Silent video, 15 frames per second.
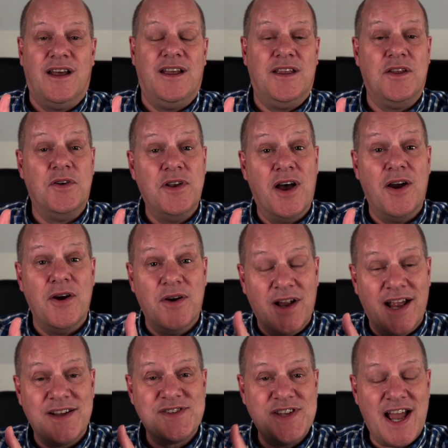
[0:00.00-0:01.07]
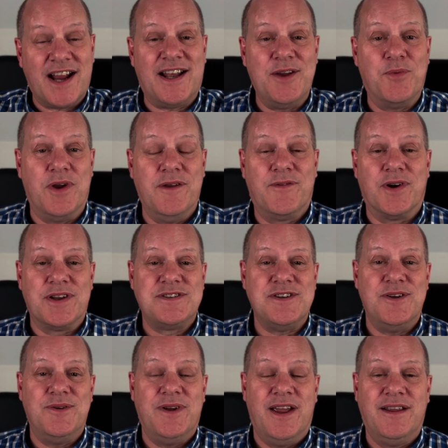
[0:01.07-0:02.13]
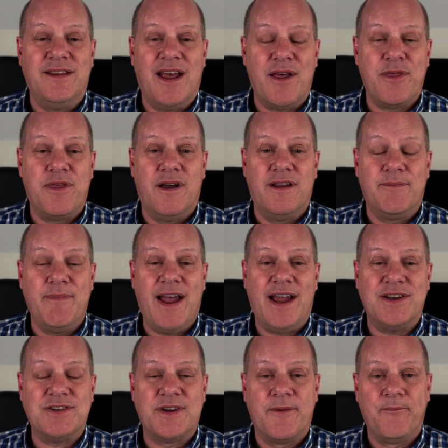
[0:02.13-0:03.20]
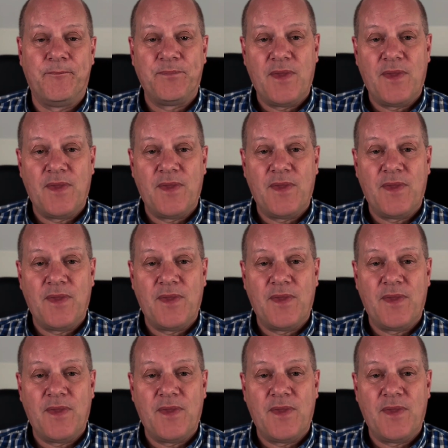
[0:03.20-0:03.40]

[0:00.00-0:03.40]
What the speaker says: you know exactly what you've got to do in that third match.